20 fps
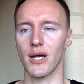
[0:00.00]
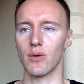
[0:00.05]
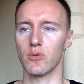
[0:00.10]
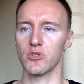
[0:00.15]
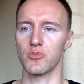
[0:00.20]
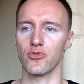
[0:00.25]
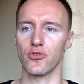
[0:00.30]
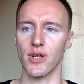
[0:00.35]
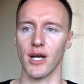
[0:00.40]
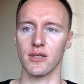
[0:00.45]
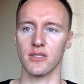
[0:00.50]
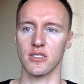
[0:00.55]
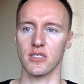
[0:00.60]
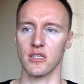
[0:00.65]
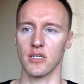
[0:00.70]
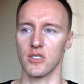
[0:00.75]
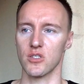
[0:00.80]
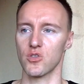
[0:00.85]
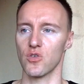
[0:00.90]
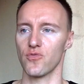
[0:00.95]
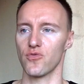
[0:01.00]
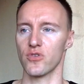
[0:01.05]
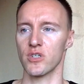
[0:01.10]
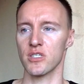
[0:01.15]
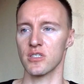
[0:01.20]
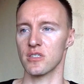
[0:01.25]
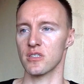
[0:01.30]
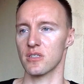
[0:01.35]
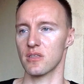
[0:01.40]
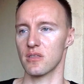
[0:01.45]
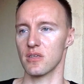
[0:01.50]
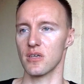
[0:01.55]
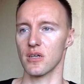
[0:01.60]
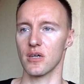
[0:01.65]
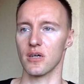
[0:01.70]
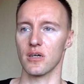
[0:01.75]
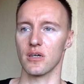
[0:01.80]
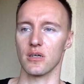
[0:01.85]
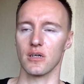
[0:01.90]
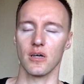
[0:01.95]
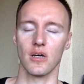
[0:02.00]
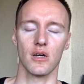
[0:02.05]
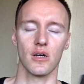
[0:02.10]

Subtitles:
I was pronouncing it. So for instance, the